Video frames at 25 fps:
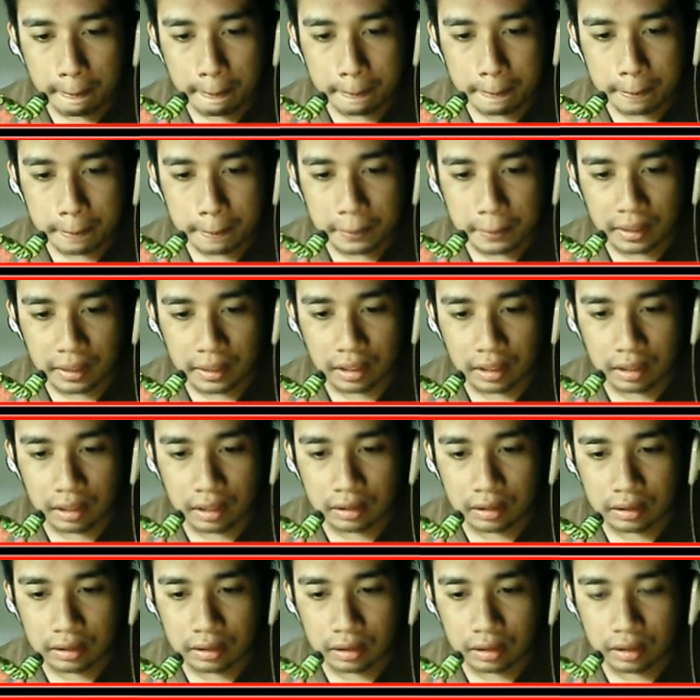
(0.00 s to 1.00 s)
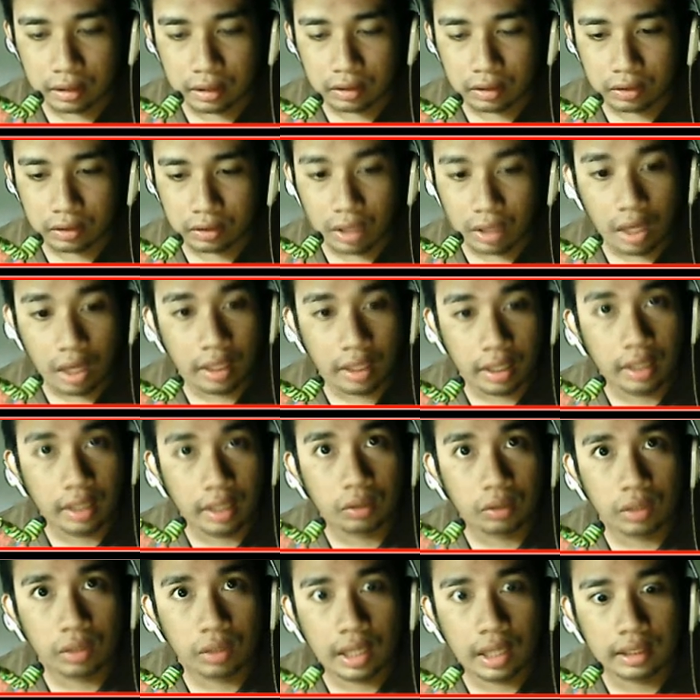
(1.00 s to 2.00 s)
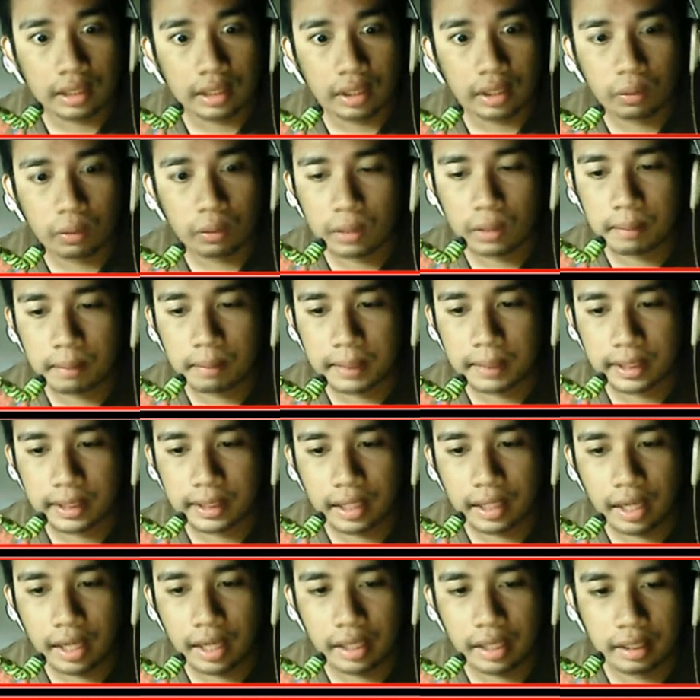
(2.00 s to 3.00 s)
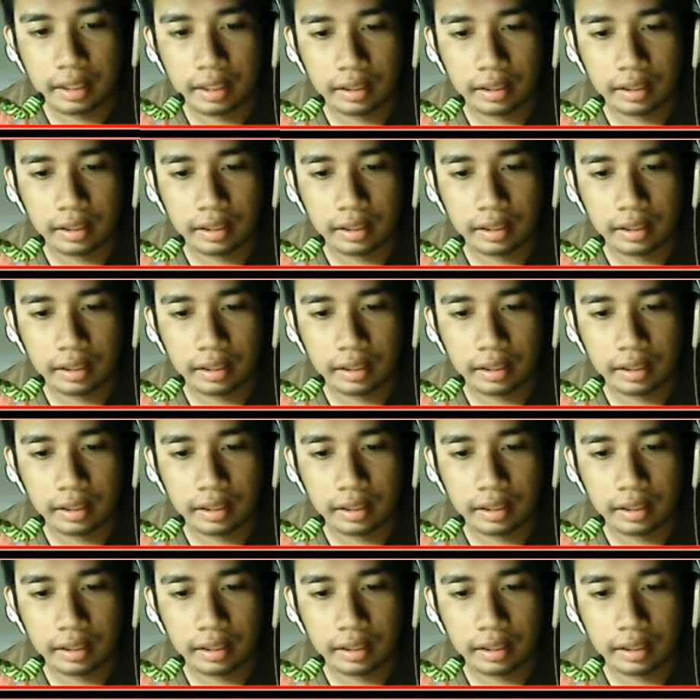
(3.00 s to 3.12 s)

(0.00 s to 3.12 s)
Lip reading: The car is dangerous. Ah, eto yata yung namatay.